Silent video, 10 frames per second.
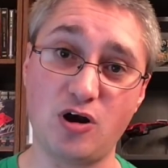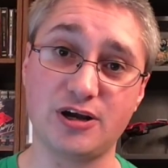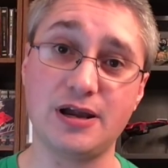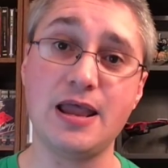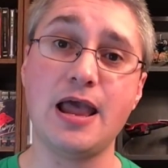
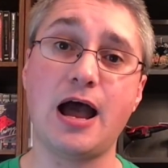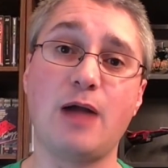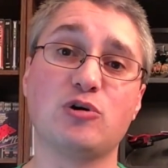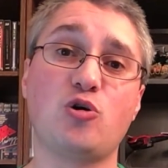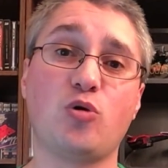Mark,
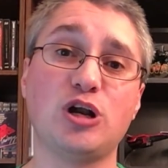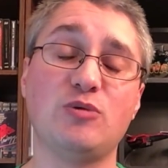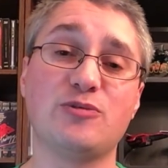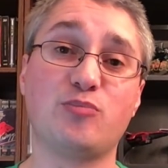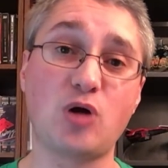I recorded
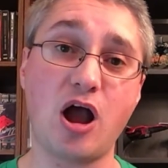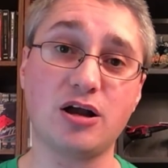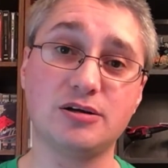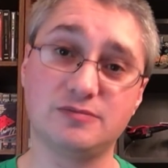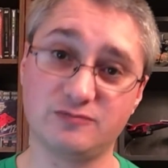with
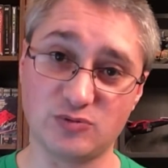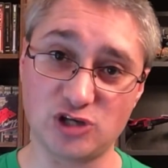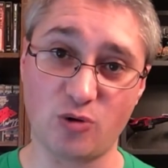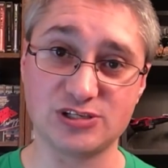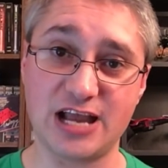Brock from
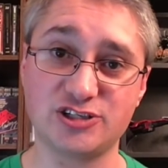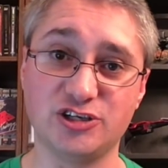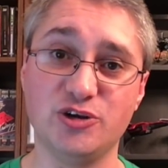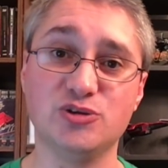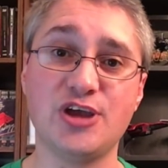Star Wars
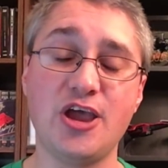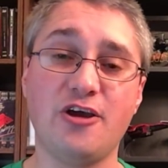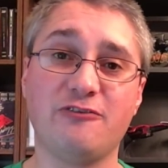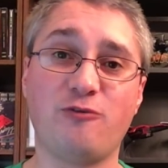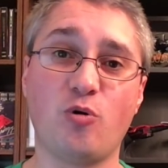Action News
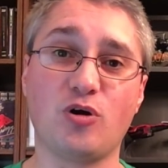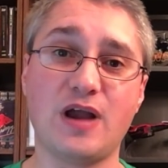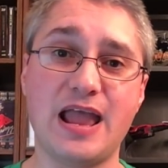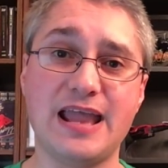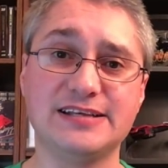
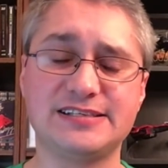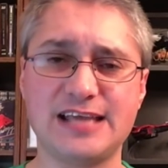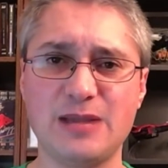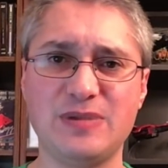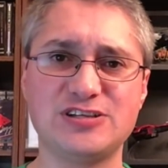for a
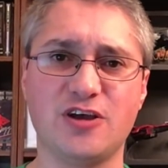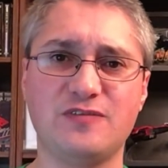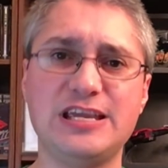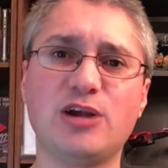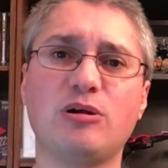segment
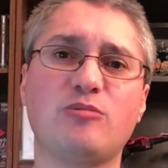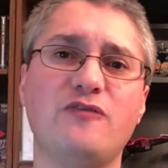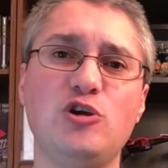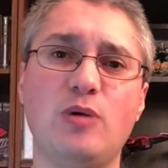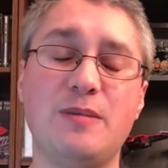of
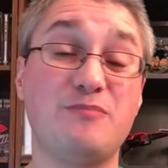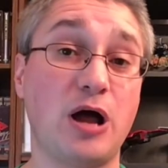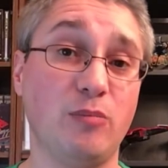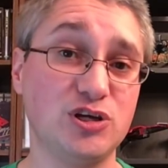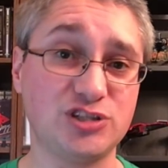year-in-review in
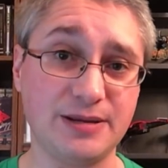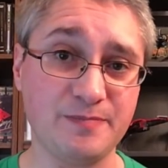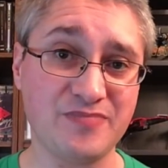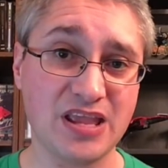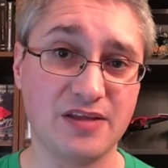
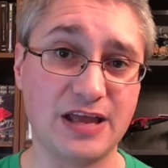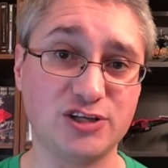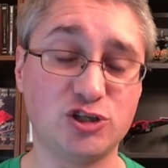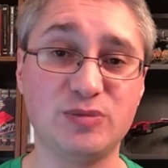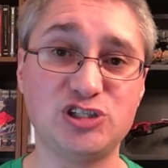publishing
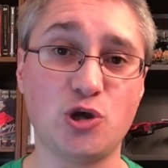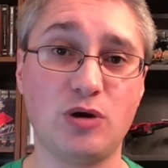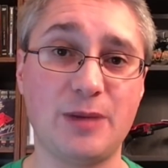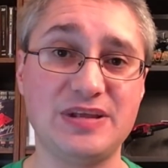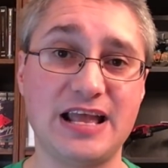that should be
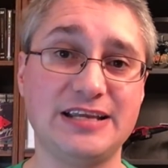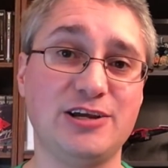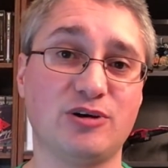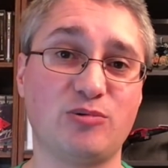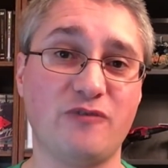showing up in that
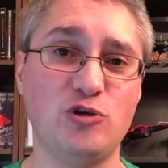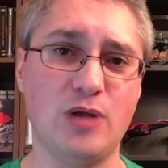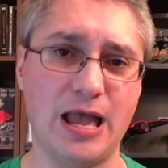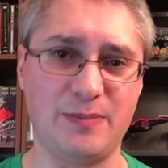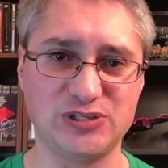
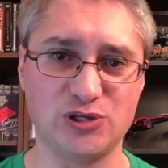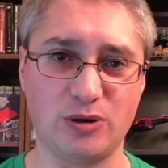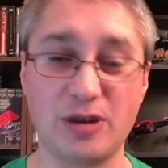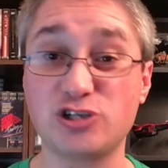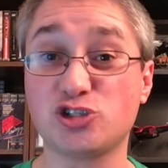year-in-review
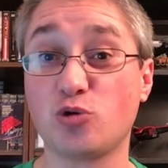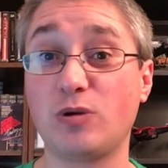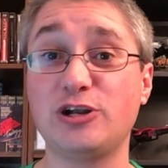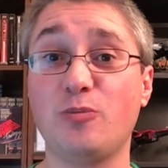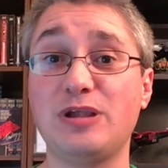episode. I'm not sure
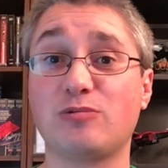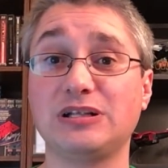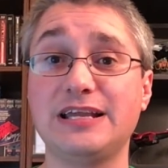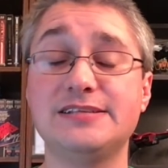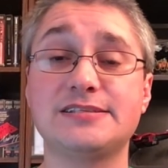when it'll be
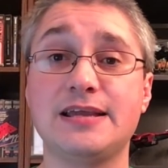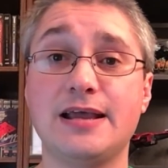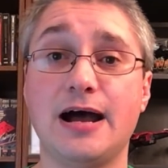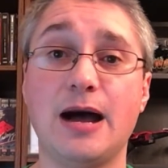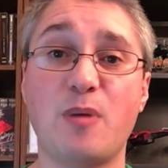released,
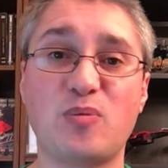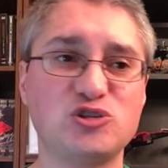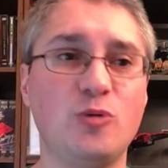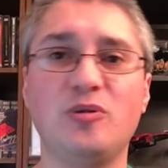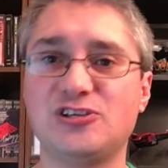but
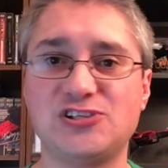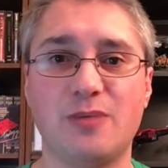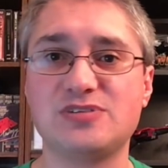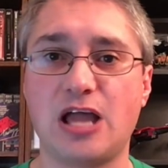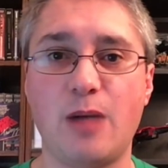presumably
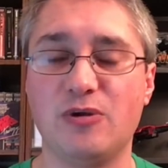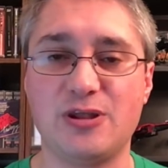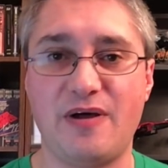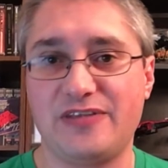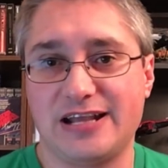sometime
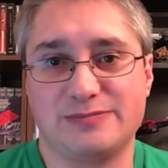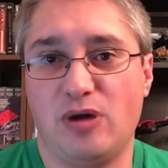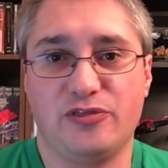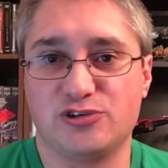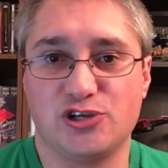within about the next
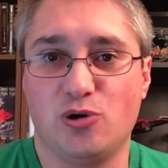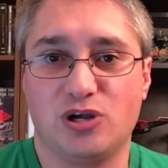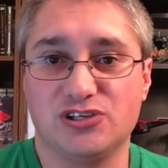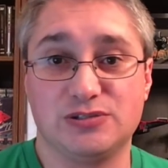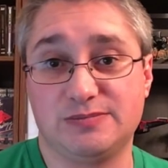month or so,
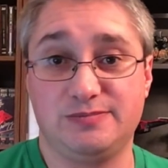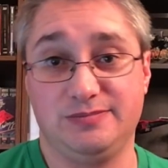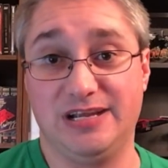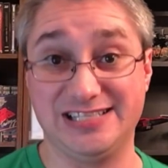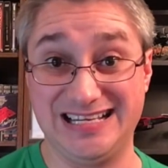because
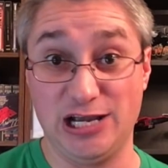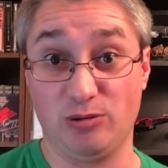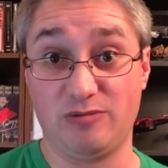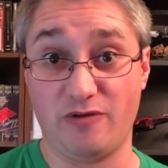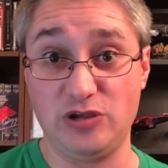it's a
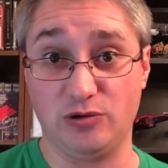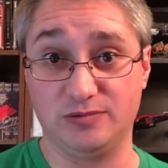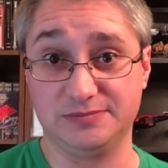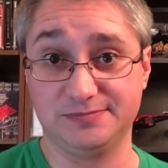year-in-review.